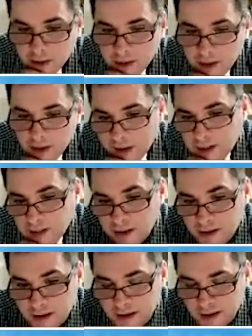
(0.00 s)
And
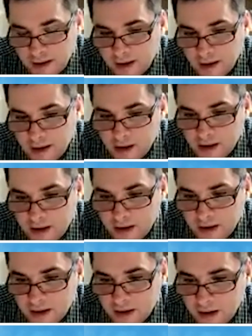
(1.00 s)

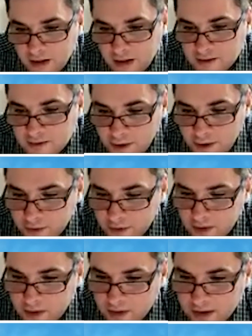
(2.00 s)
it's very,
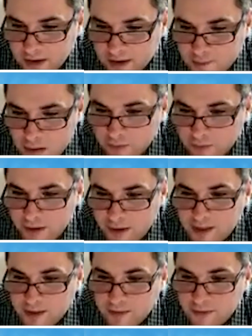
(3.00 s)
Kasparov played a
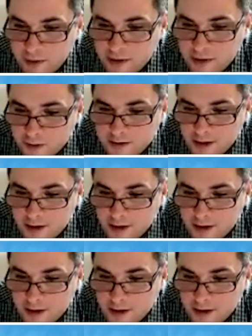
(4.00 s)
very interesting